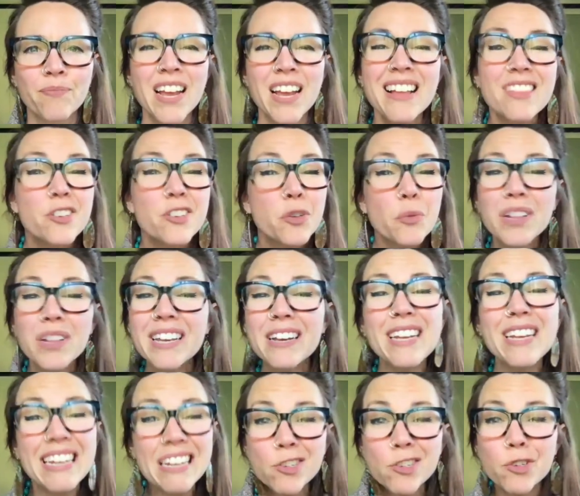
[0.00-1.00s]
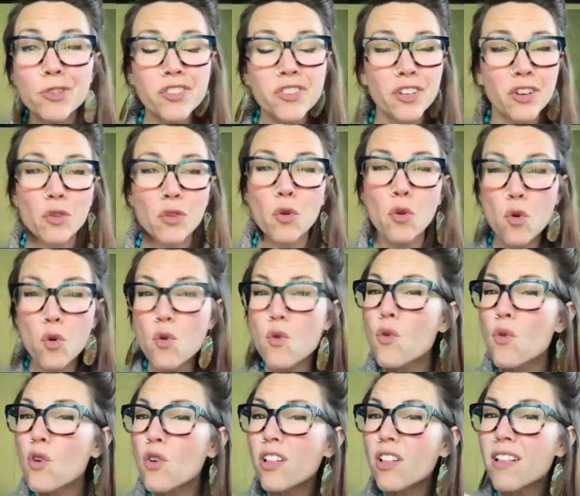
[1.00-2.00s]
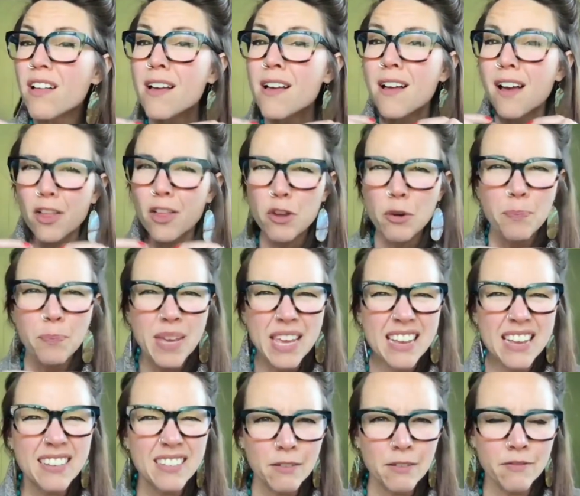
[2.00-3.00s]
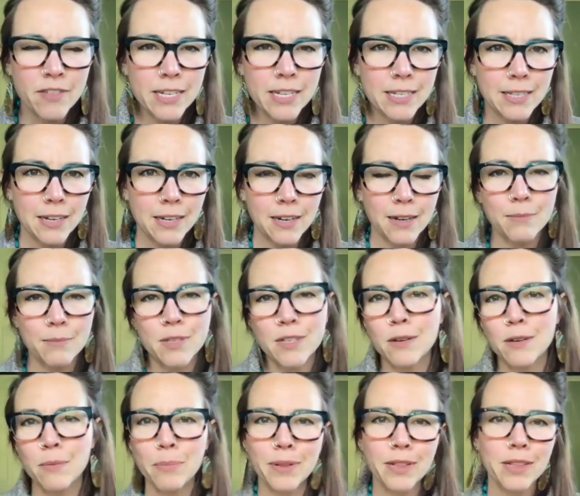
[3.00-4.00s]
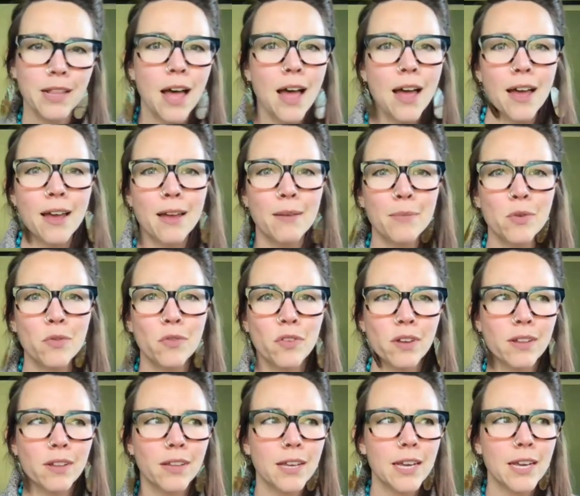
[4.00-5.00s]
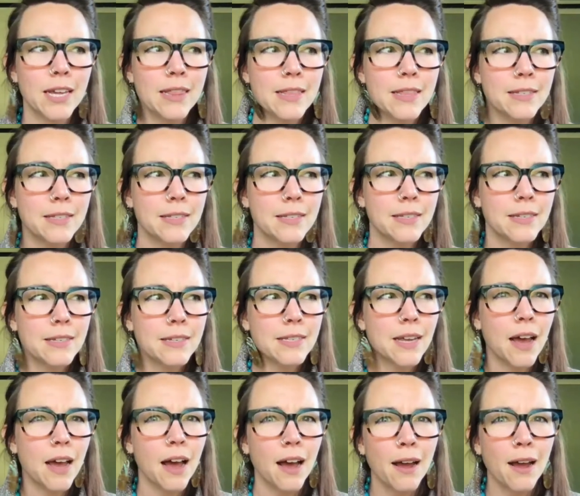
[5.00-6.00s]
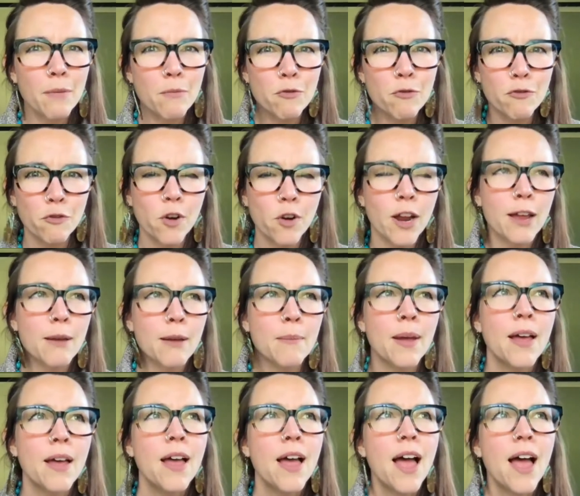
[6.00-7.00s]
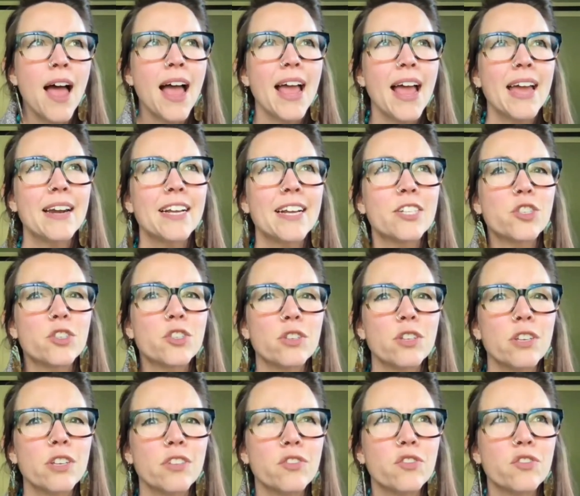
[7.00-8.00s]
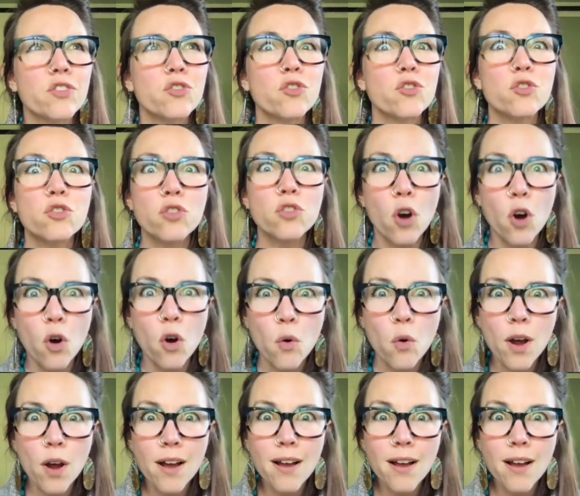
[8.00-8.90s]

There's a really interesting and cool other piece of this that comes into play musically in this time frame. And it's so